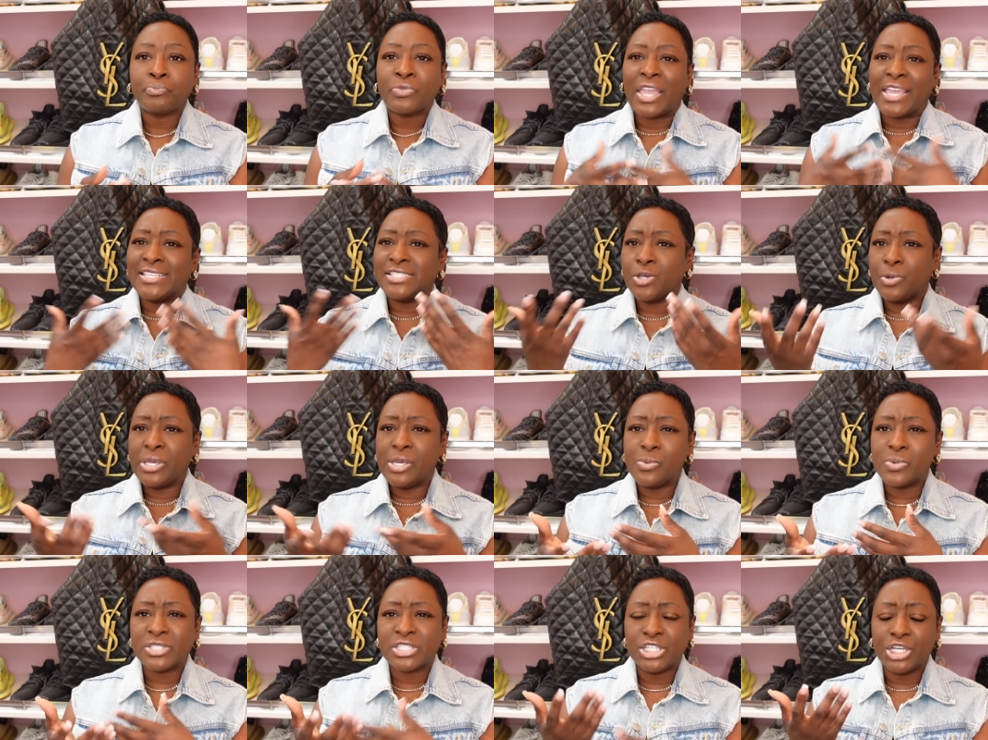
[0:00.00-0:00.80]
And so he
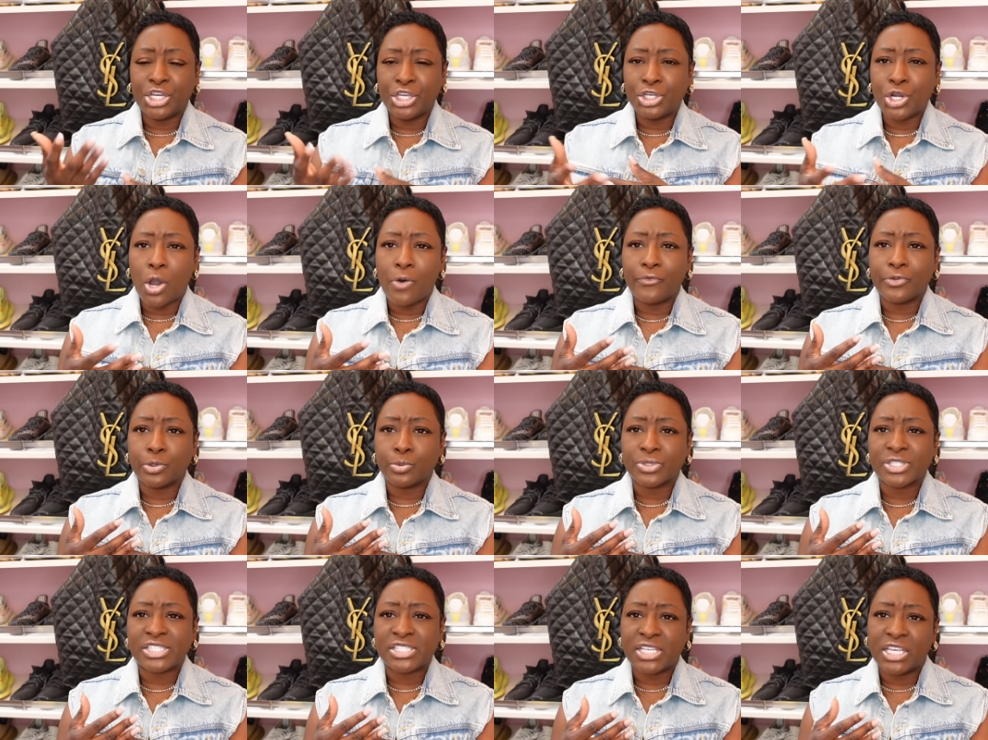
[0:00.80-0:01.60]
was looking over the
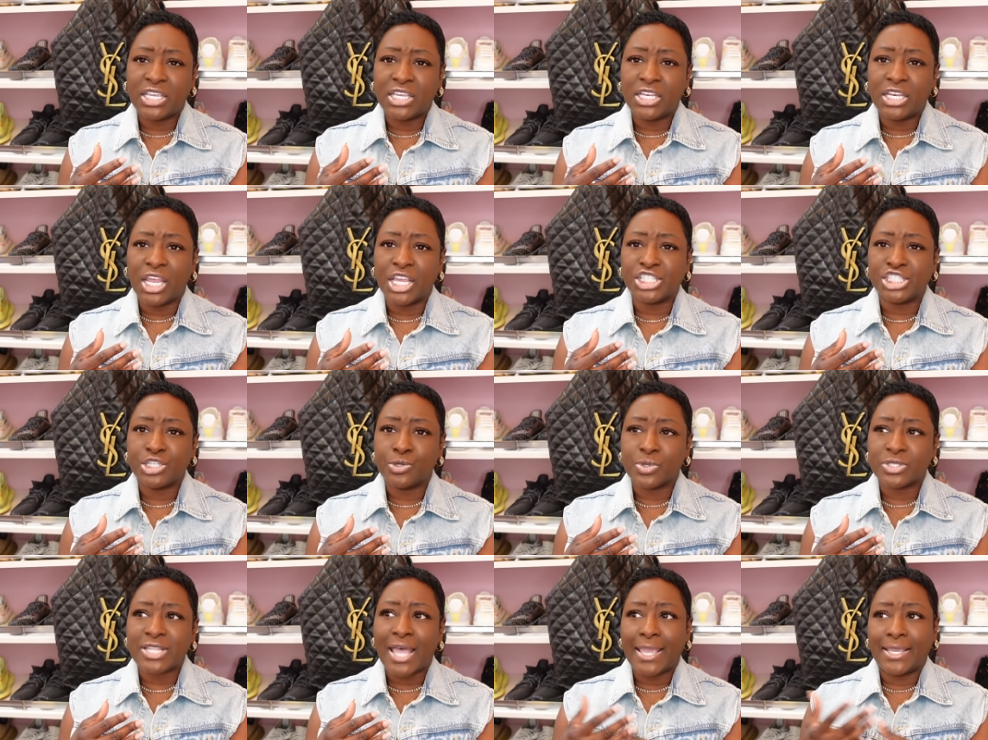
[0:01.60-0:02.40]
receipt and she
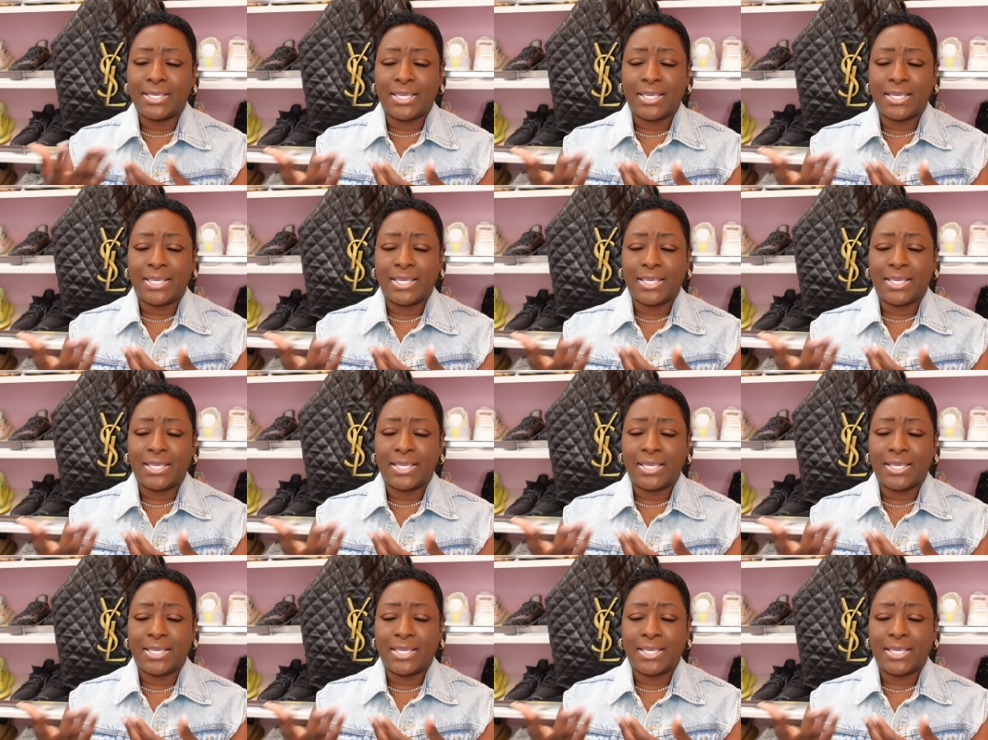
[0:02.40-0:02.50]
was like,